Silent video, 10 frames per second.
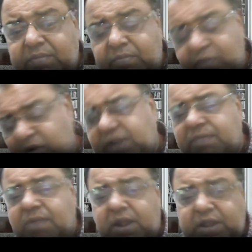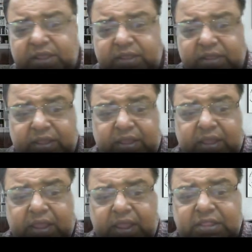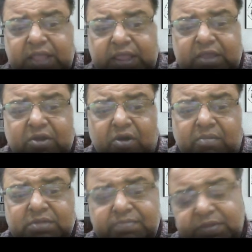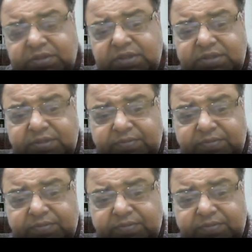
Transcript: more demanding in the e commerce business.